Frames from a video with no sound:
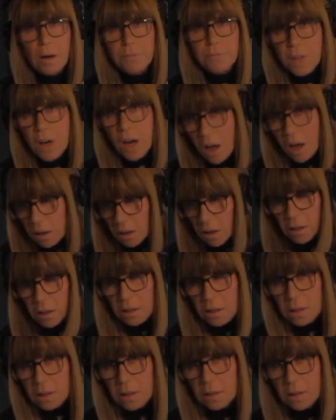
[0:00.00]
of
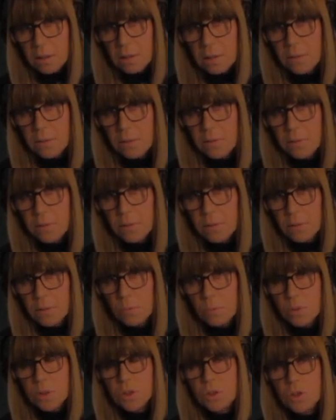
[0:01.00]
color
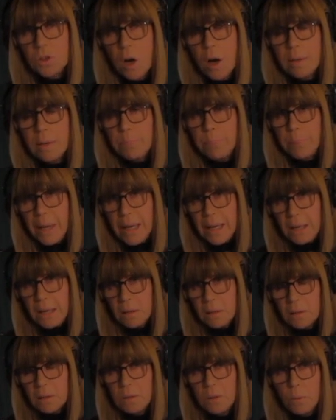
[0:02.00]
was John
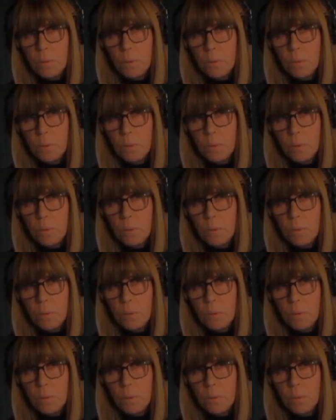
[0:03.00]
Boehner,